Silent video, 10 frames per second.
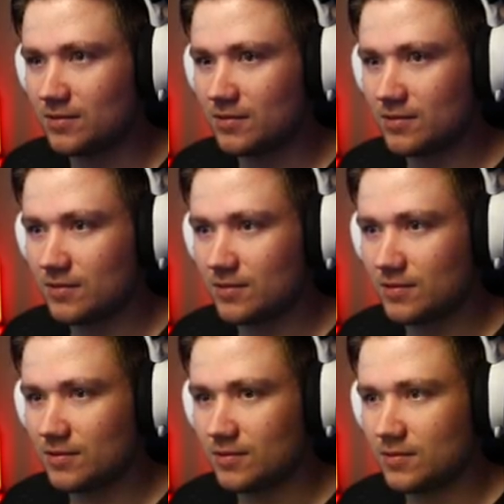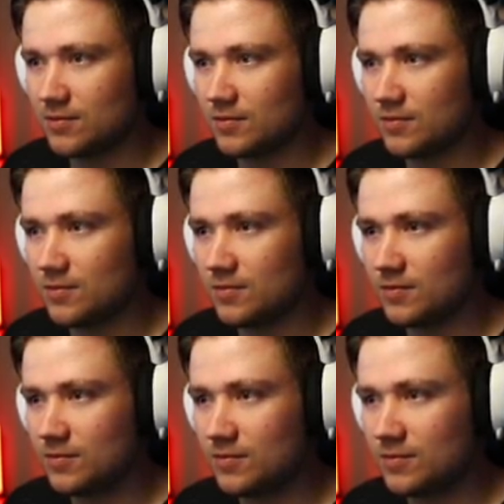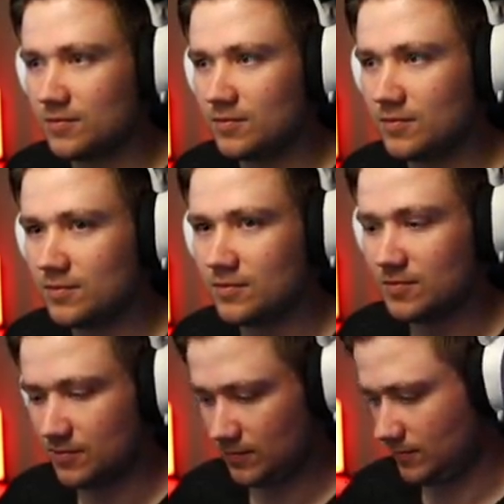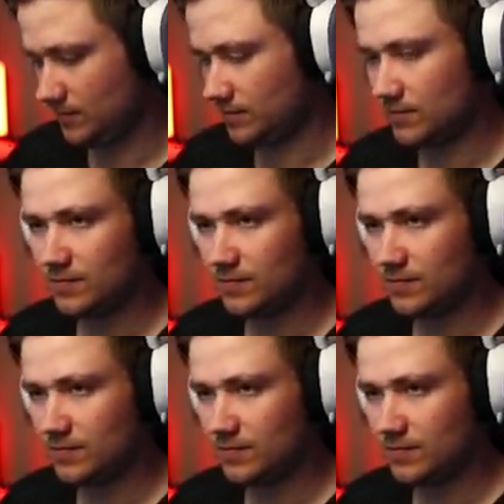(no one is talking)